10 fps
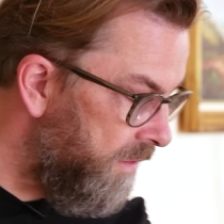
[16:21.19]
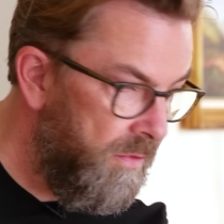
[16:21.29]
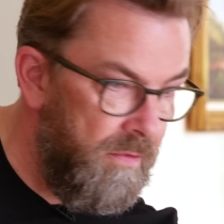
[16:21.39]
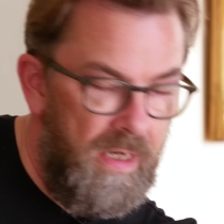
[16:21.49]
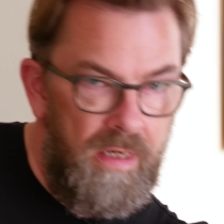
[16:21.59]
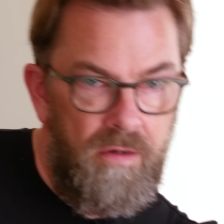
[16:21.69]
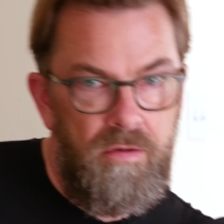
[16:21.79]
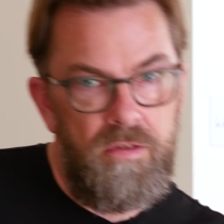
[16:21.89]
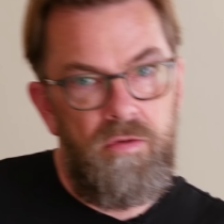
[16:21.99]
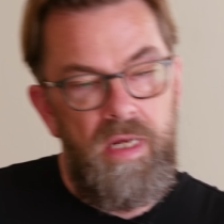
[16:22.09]
oh, I
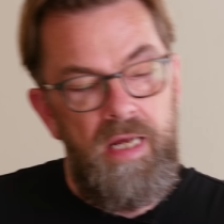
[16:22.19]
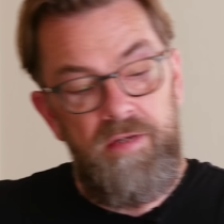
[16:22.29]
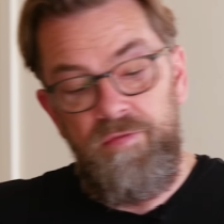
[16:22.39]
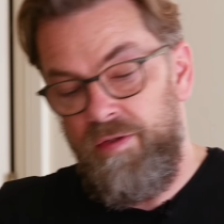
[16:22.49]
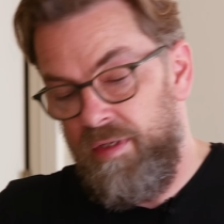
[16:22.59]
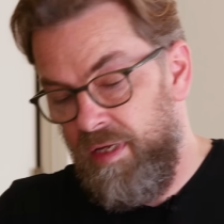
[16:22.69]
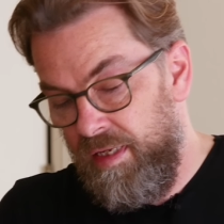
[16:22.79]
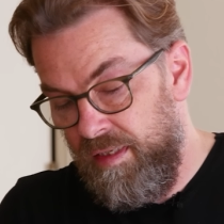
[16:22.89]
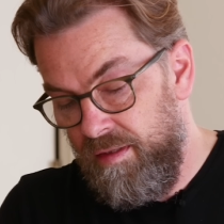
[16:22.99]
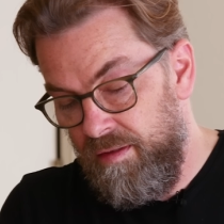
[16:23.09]
also have
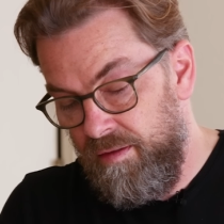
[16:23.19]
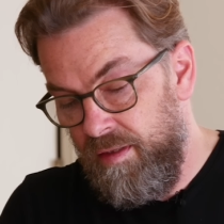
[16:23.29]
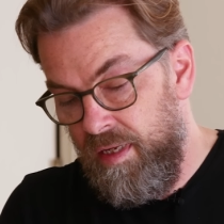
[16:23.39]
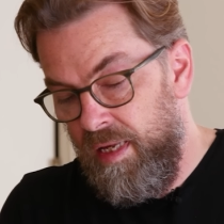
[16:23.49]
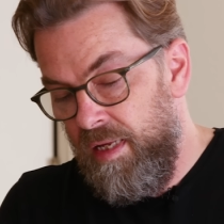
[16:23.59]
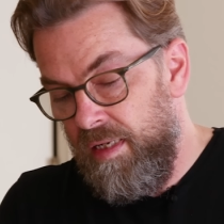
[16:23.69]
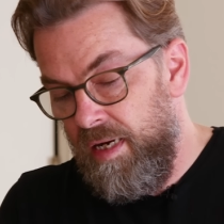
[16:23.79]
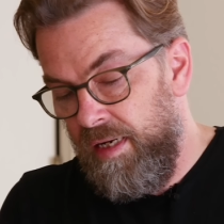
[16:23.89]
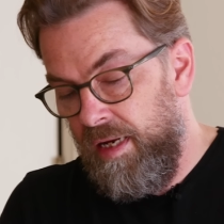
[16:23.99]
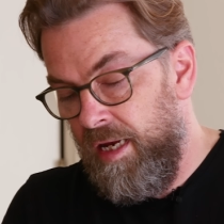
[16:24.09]
a uh,
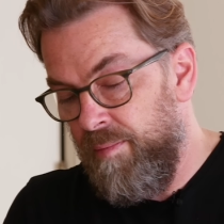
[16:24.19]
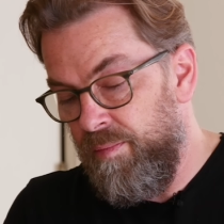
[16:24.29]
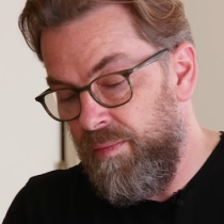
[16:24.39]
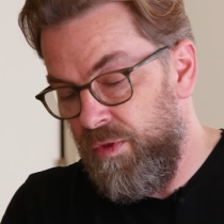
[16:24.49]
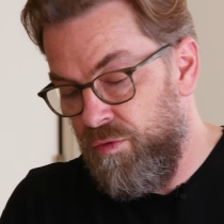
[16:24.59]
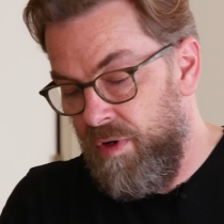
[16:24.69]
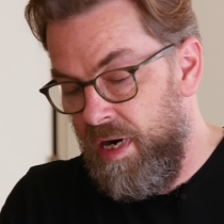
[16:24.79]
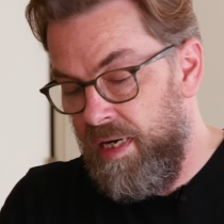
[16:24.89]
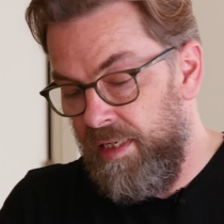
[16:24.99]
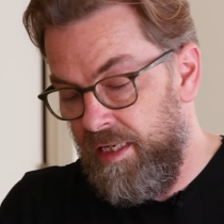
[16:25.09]
like an M to
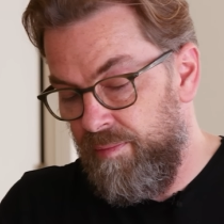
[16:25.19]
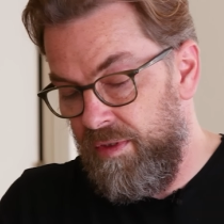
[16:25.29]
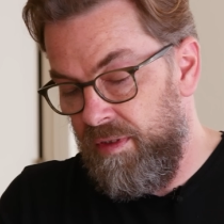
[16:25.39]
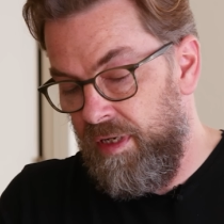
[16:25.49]
R adapter.